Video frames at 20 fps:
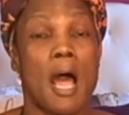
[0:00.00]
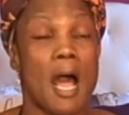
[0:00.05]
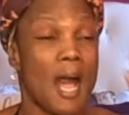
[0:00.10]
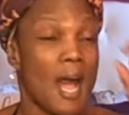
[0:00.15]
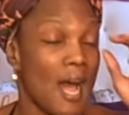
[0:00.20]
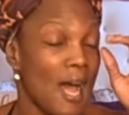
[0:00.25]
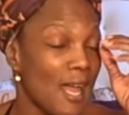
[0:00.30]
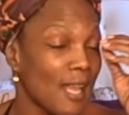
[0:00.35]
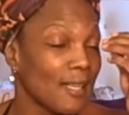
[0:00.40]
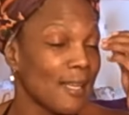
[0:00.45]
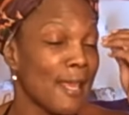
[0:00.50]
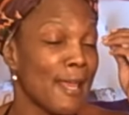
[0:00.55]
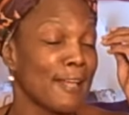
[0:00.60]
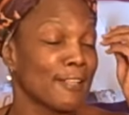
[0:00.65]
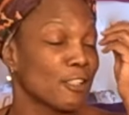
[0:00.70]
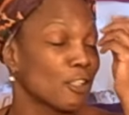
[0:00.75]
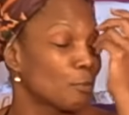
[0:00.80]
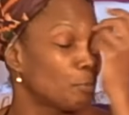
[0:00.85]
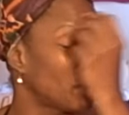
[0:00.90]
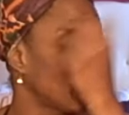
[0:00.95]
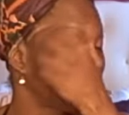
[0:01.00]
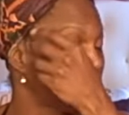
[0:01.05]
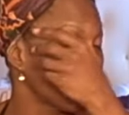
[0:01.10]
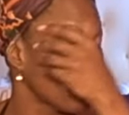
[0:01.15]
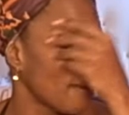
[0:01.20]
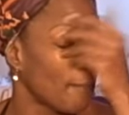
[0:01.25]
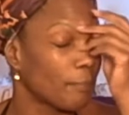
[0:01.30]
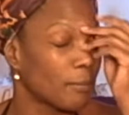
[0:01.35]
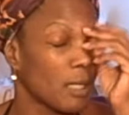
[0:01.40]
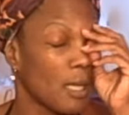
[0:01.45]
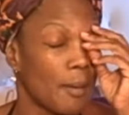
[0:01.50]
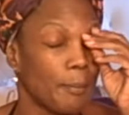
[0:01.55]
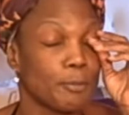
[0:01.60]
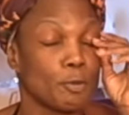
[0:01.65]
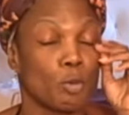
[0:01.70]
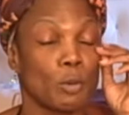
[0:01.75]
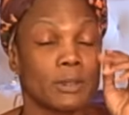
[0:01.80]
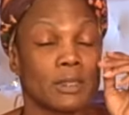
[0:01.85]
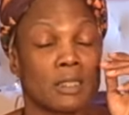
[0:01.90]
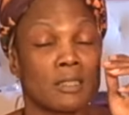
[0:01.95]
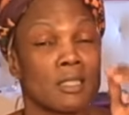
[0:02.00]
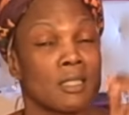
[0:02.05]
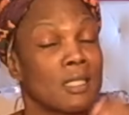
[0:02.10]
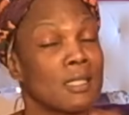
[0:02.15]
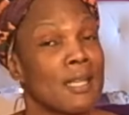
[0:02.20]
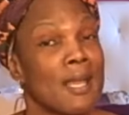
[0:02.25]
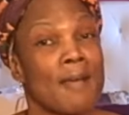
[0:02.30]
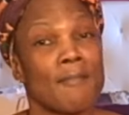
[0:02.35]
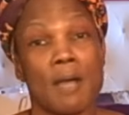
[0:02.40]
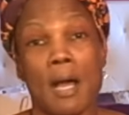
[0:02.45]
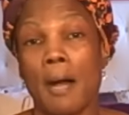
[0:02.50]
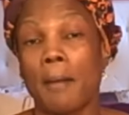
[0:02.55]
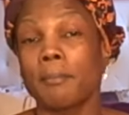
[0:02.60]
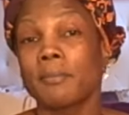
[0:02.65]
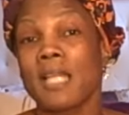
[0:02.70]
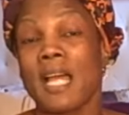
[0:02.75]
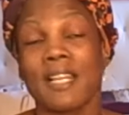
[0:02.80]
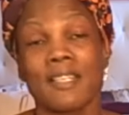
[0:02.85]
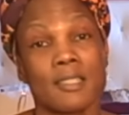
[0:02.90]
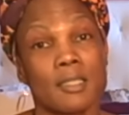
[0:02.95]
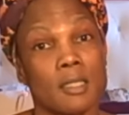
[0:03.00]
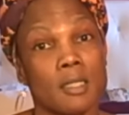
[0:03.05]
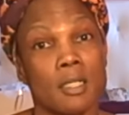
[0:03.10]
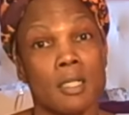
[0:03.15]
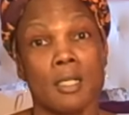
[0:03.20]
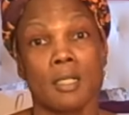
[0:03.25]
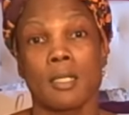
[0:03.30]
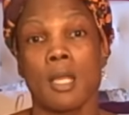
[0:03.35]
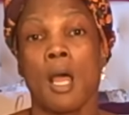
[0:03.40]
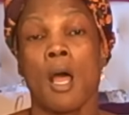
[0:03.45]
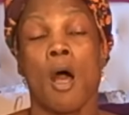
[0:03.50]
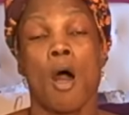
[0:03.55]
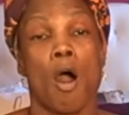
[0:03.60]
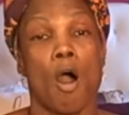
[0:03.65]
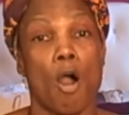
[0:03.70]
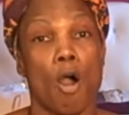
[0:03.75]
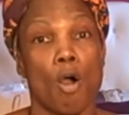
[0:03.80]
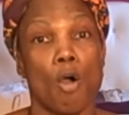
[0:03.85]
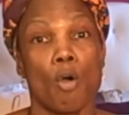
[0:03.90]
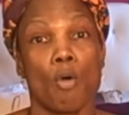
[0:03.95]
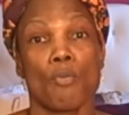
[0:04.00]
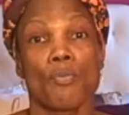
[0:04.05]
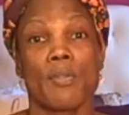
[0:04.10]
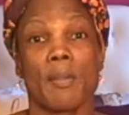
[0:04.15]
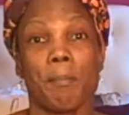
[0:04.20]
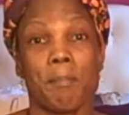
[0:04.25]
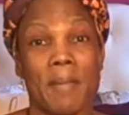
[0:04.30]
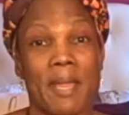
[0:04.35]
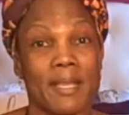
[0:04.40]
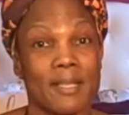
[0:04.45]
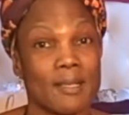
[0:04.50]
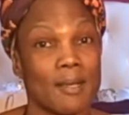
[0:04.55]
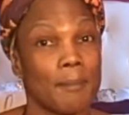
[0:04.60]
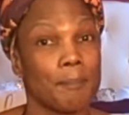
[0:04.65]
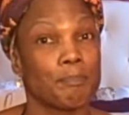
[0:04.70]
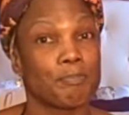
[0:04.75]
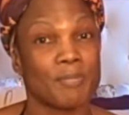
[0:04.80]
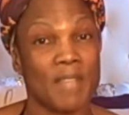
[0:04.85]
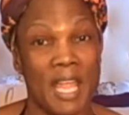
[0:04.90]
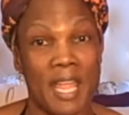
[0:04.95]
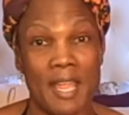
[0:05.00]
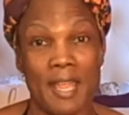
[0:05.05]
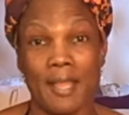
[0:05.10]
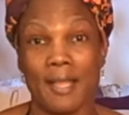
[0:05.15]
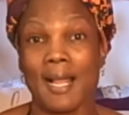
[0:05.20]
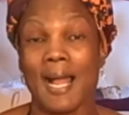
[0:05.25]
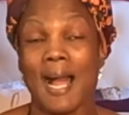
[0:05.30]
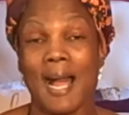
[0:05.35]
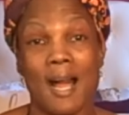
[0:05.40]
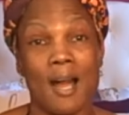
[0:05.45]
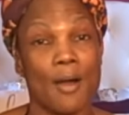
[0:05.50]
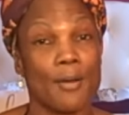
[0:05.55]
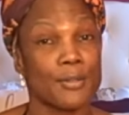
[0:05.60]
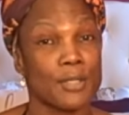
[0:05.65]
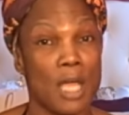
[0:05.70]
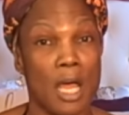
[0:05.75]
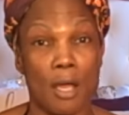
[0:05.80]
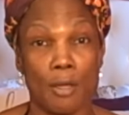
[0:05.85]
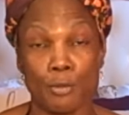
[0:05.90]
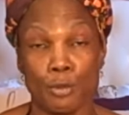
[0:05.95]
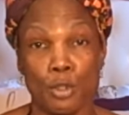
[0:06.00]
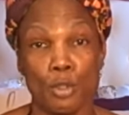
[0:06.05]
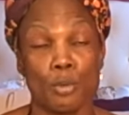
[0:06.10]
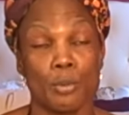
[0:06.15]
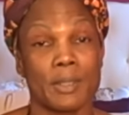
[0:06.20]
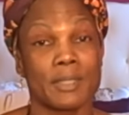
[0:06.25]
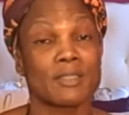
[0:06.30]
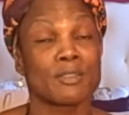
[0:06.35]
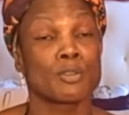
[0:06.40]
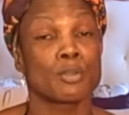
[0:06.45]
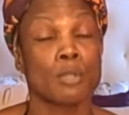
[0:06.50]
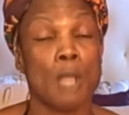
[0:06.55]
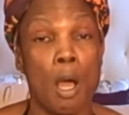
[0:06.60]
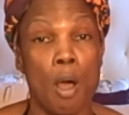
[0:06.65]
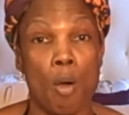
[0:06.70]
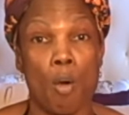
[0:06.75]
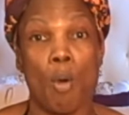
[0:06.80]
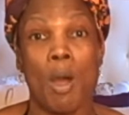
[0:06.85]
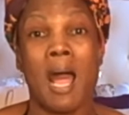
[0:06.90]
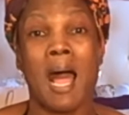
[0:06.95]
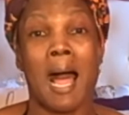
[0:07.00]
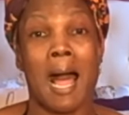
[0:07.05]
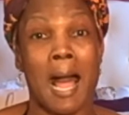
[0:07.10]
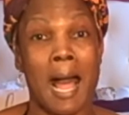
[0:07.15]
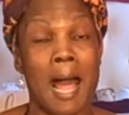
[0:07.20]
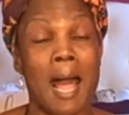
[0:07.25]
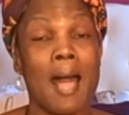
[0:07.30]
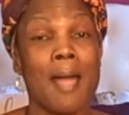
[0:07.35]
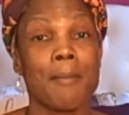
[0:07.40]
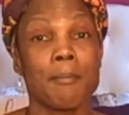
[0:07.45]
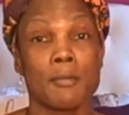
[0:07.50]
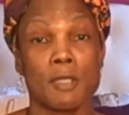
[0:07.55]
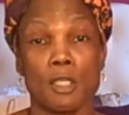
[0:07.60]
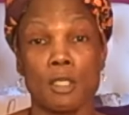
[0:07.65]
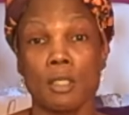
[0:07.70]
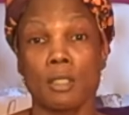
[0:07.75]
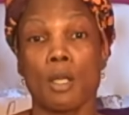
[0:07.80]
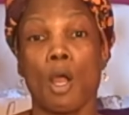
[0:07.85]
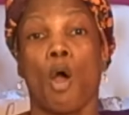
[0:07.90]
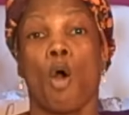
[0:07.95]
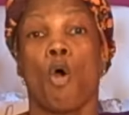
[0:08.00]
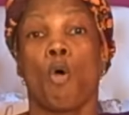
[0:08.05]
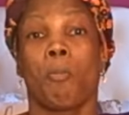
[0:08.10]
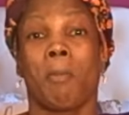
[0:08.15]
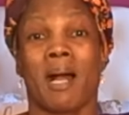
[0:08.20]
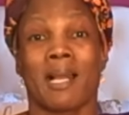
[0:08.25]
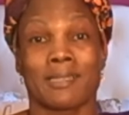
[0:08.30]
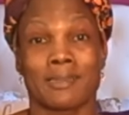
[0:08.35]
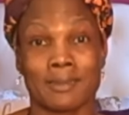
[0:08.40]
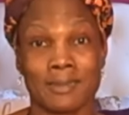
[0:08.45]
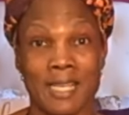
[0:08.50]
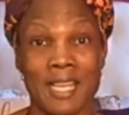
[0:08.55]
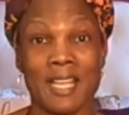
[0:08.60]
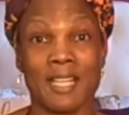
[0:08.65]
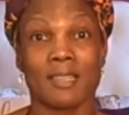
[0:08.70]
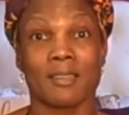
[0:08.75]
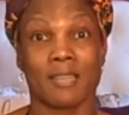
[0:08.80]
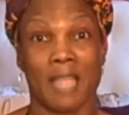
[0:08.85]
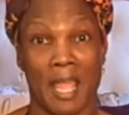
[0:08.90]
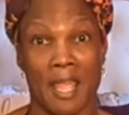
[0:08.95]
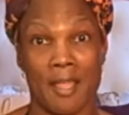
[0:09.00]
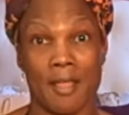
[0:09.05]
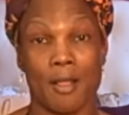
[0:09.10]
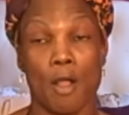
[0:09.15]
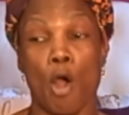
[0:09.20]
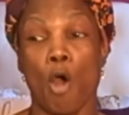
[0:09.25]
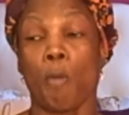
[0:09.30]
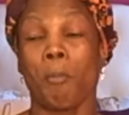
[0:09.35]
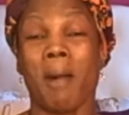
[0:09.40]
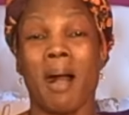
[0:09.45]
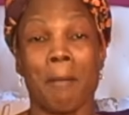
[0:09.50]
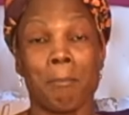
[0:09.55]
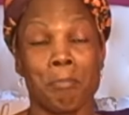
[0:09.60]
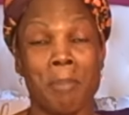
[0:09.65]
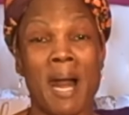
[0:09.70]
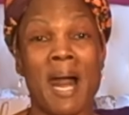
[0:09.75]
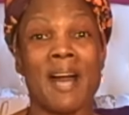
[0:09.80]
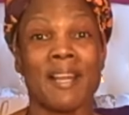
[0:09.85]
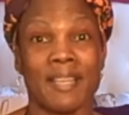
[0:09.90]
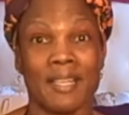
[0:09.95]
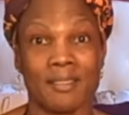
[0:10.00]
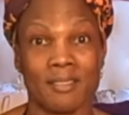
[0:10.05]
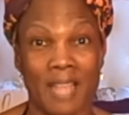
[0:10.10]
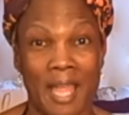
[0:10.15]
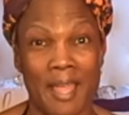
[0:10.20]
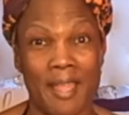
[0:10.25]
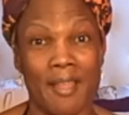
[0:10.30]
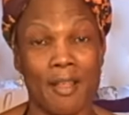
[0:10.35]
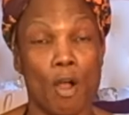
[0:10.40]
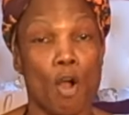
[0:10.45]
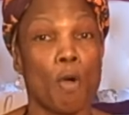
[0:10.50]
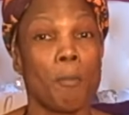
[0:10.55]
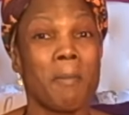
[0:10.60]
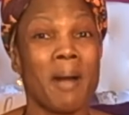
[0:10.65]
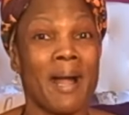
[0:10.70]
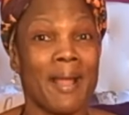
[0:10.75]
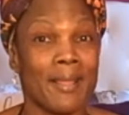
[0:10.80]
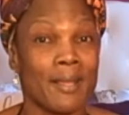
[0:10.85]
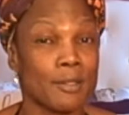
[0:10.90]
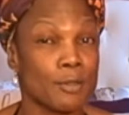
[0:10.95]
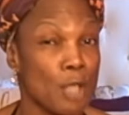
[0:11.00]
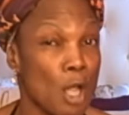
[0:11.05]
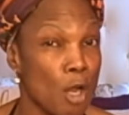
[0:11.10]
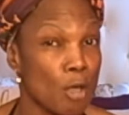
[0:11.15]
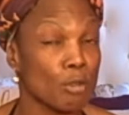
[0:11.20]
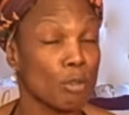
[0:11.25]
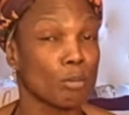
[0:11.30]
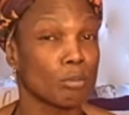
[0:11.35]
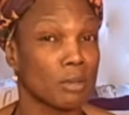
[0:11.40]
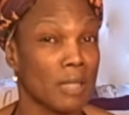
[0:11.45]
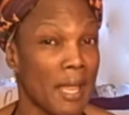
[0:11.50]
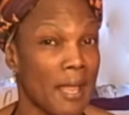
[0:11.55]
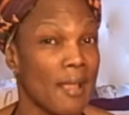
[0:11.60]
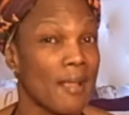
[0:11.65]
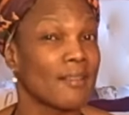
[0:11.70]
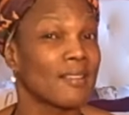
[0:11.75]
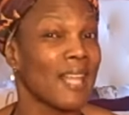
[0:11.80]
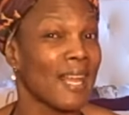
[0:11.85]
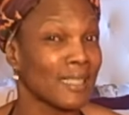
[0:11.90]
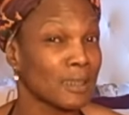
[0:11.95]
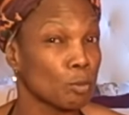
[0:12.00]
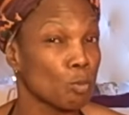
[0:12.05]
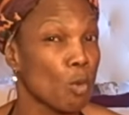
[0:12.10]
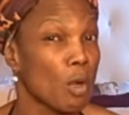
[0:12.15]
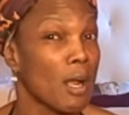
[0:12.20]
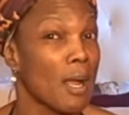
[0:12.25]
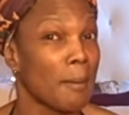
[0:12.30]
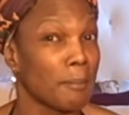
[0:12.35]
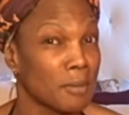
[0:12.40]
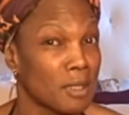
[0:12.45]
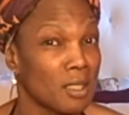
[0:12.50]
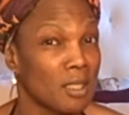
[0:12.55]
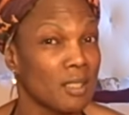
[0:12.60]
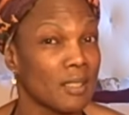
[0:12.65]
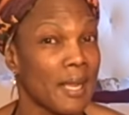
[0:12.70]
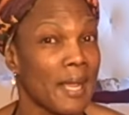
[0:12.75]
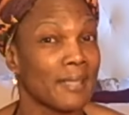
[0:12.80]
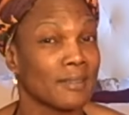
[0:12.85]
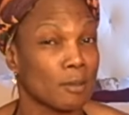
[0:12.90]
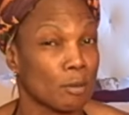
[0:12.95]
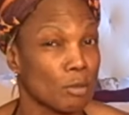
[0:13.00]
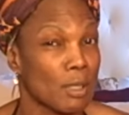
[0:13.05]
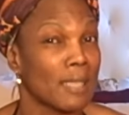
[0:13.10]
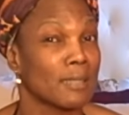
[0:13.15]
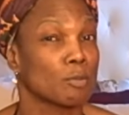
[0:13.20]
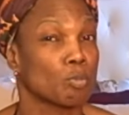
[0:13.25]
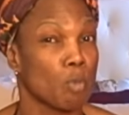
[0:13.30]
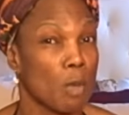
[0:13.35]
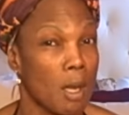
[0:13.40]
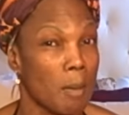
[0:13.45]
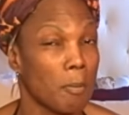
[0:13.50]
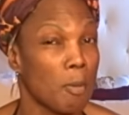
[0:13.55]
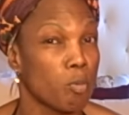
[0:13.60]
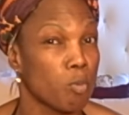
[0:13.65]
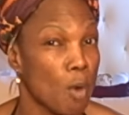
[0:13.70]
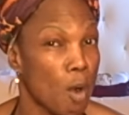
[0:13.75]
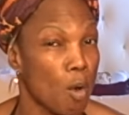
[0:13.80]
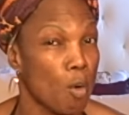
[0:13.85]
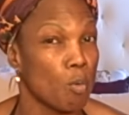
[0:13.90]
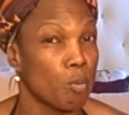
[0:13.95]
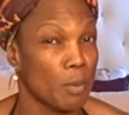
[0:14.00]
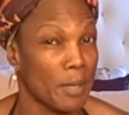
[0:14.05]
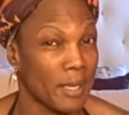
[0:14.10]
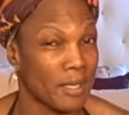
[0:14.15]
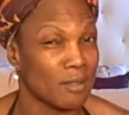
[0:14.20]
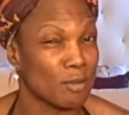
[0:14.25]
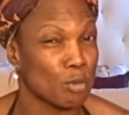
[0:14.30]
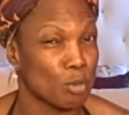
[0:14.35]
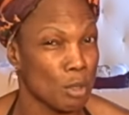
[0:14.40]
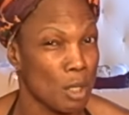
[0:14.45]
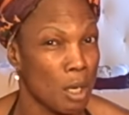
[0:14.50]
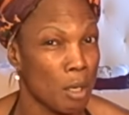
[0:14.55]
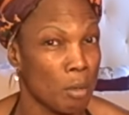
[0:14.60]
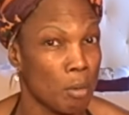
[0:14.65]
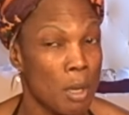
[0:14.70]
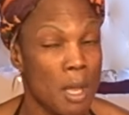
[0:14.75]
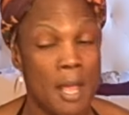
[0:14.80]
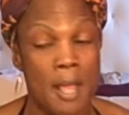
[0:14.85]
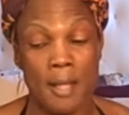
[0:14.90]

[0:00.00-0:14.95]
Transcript: Eyelashes be crimped up, twisted to the left. I'm not good on the makeup thing, how y'all do it. So I'm good on my skin thing, on my body thing, on my internal thing. That's where I'm good at, so that's where I'm going to roll with, you know.